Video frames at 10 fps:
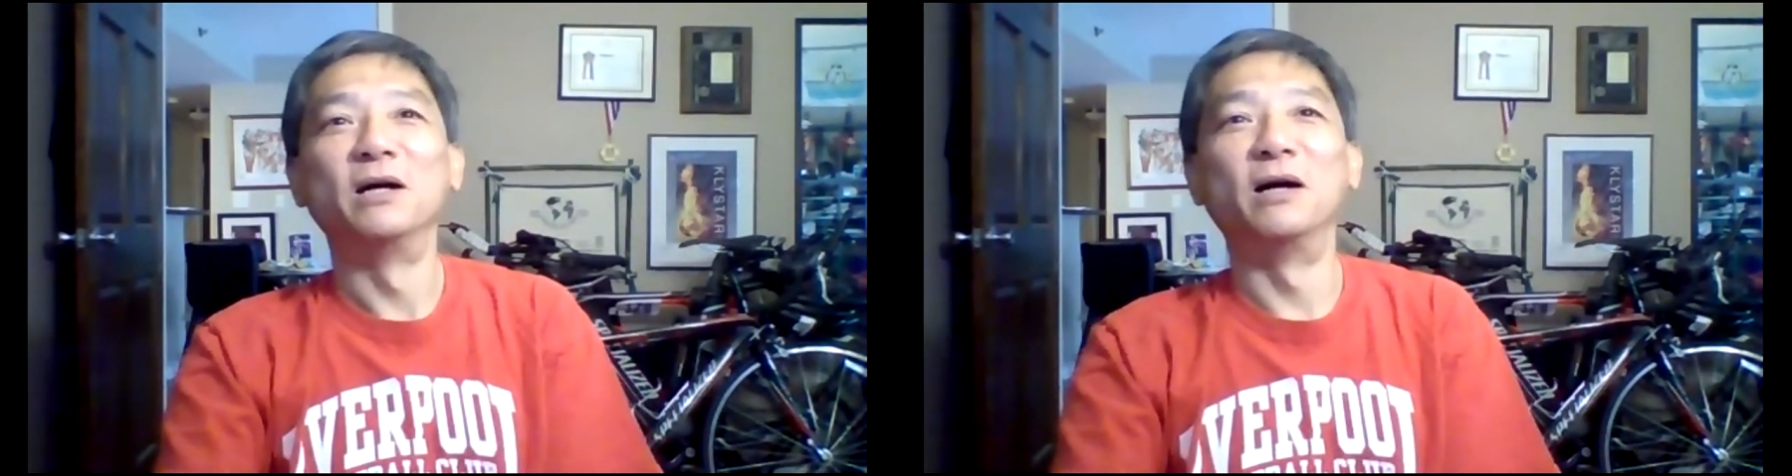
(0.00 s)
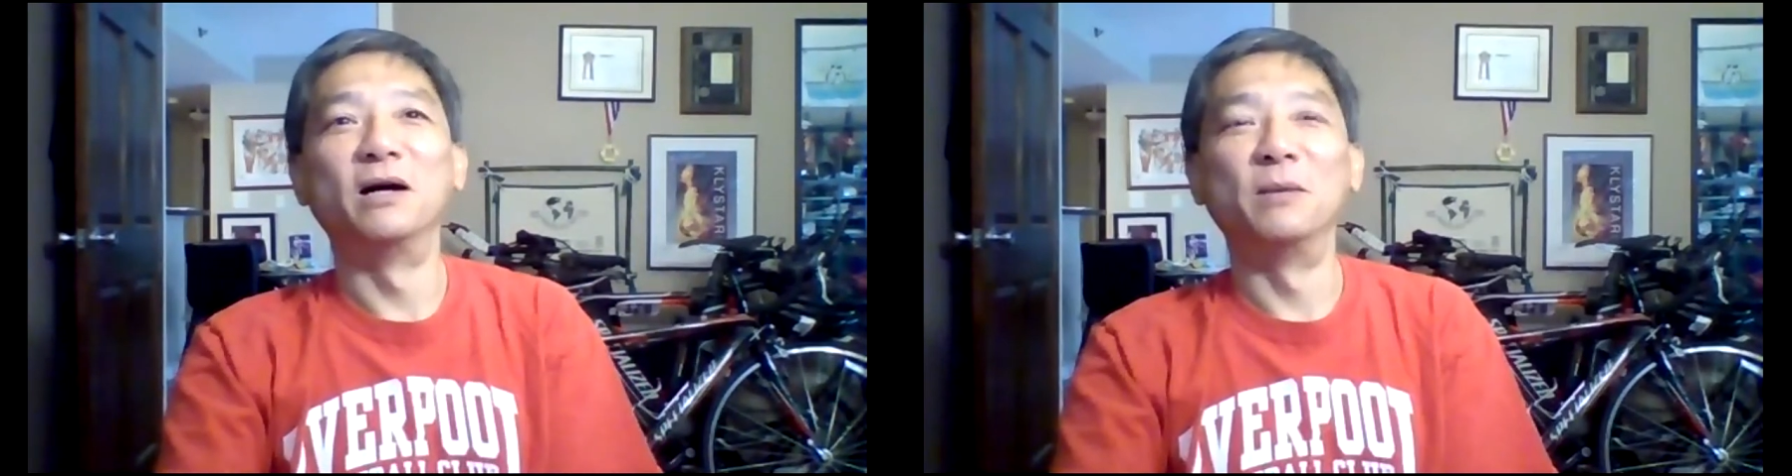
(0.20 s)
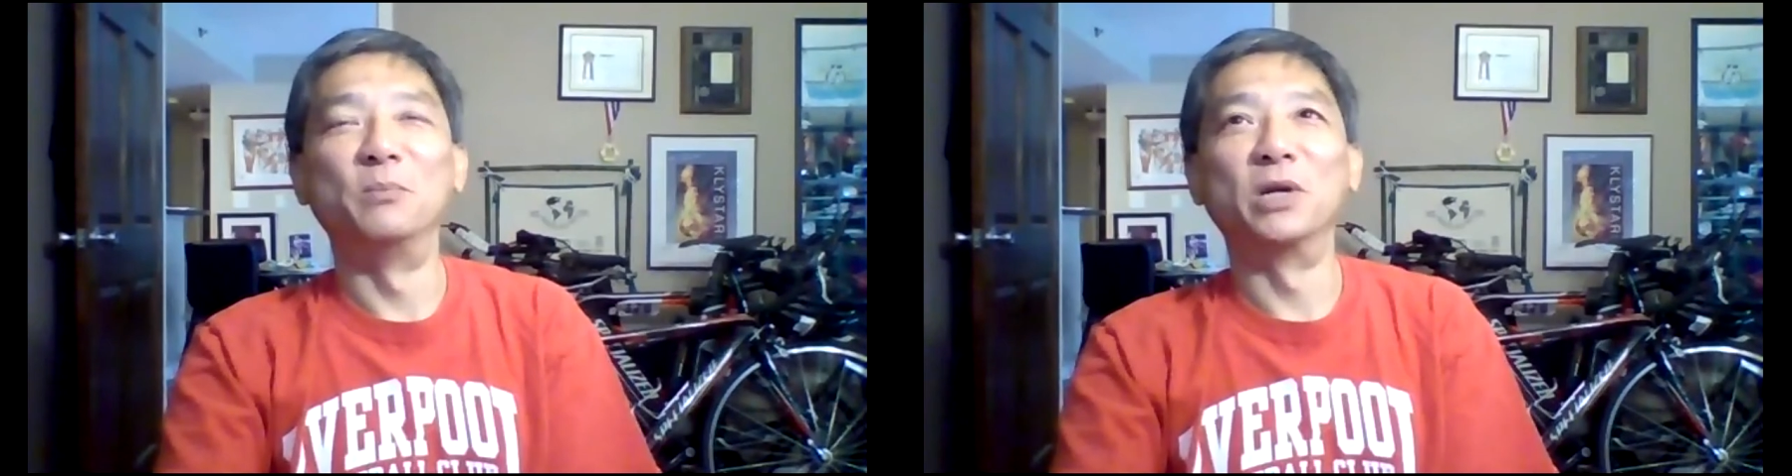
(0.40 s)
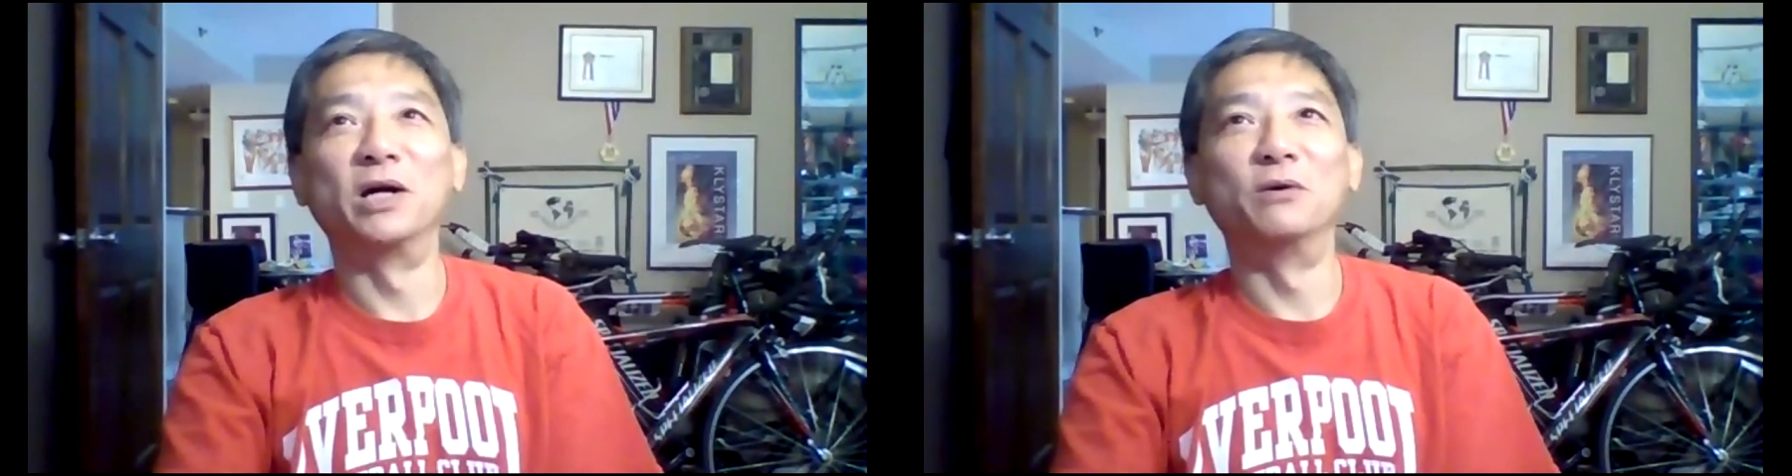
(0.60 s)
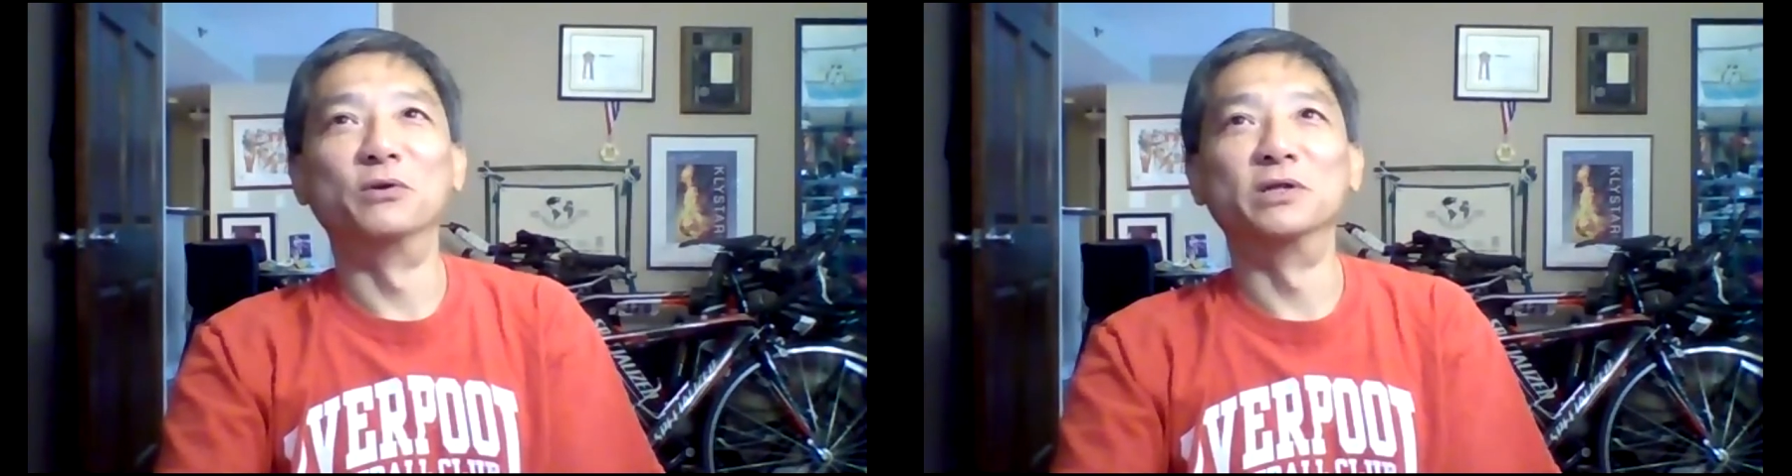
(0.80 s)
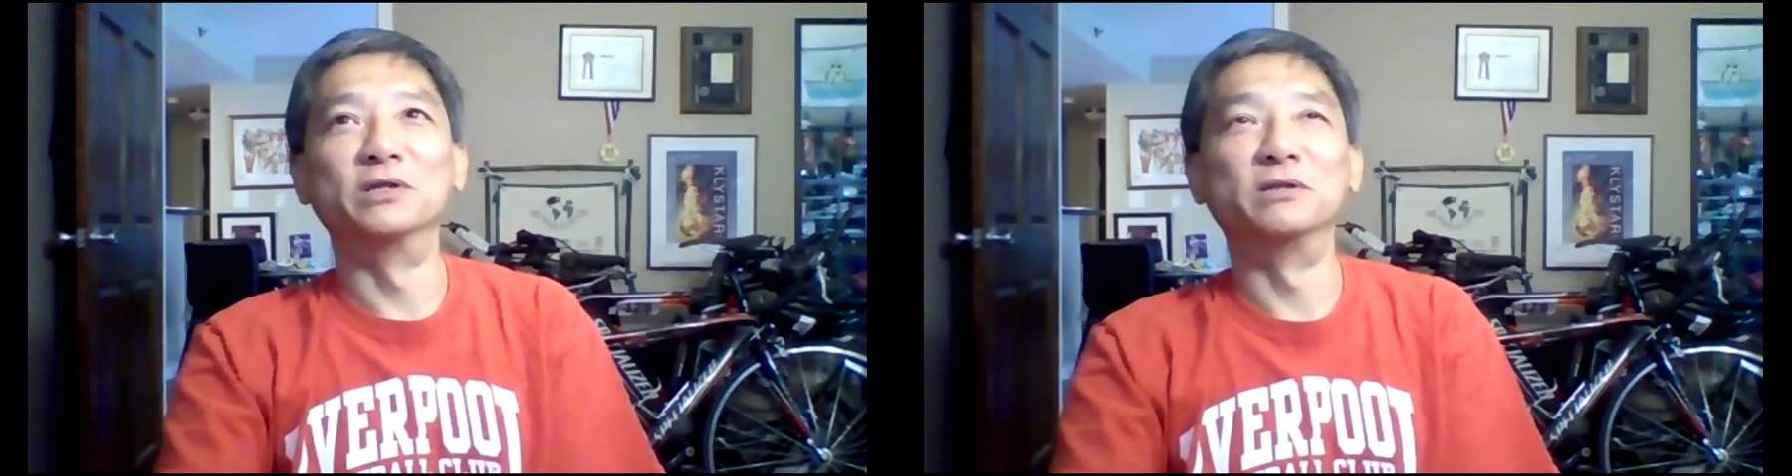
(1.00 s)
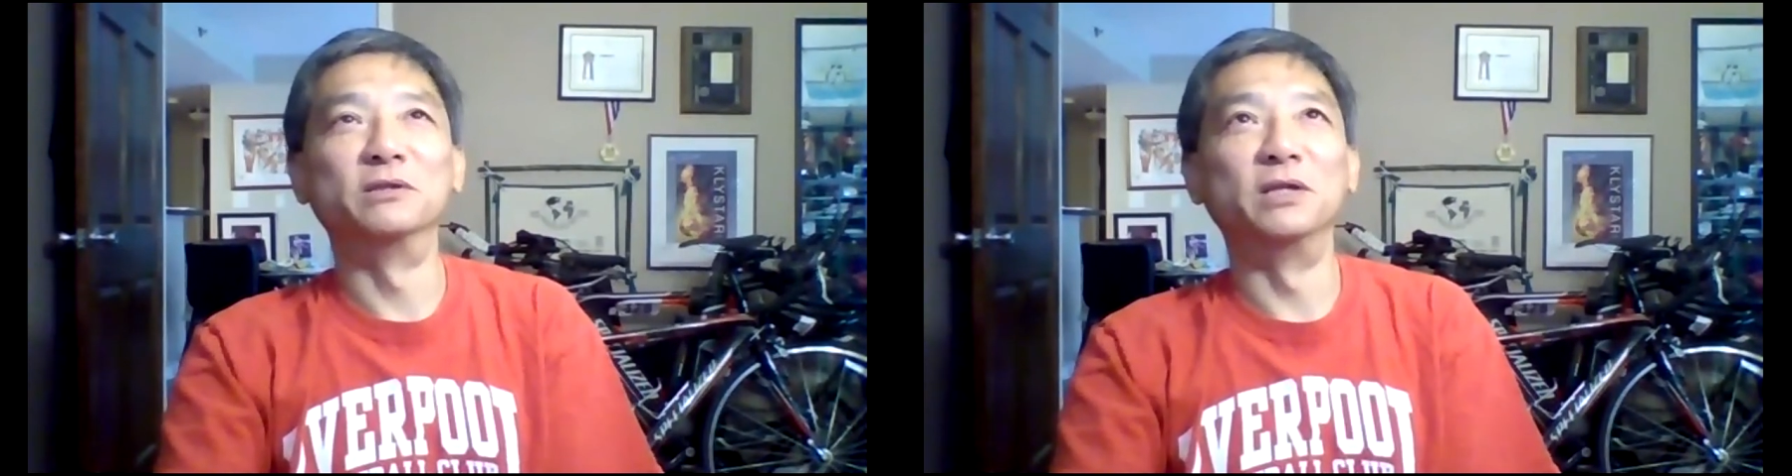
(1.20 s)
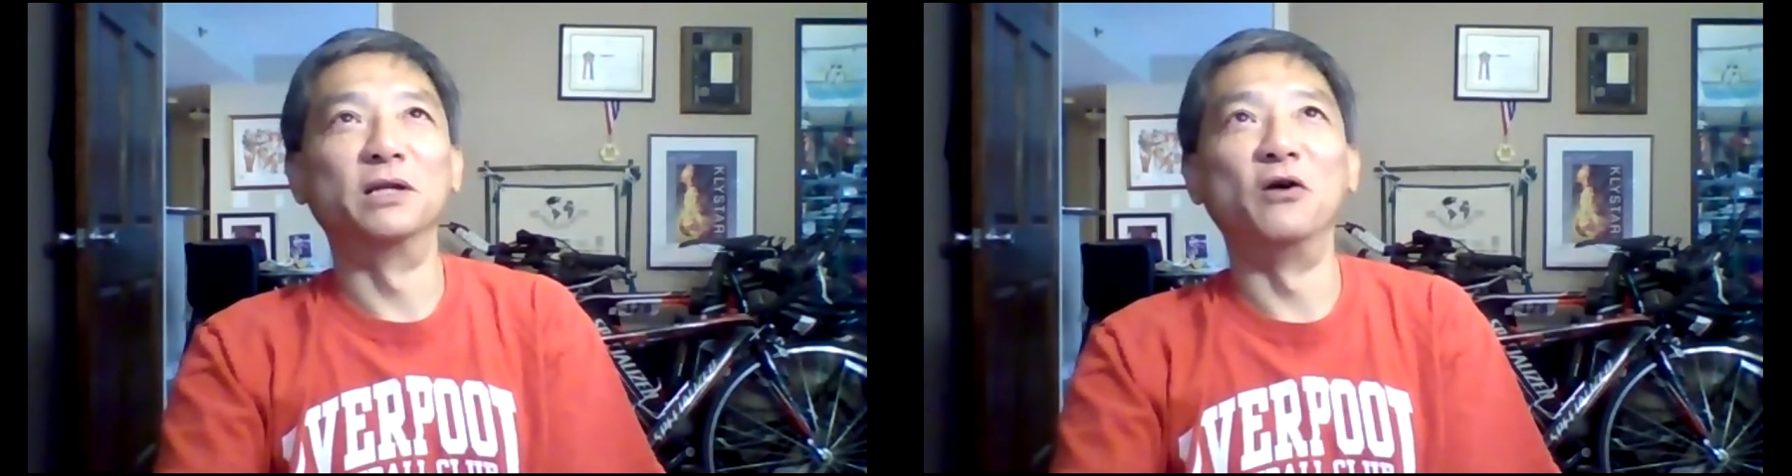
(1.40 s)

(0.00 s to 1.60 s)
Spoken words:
but I will,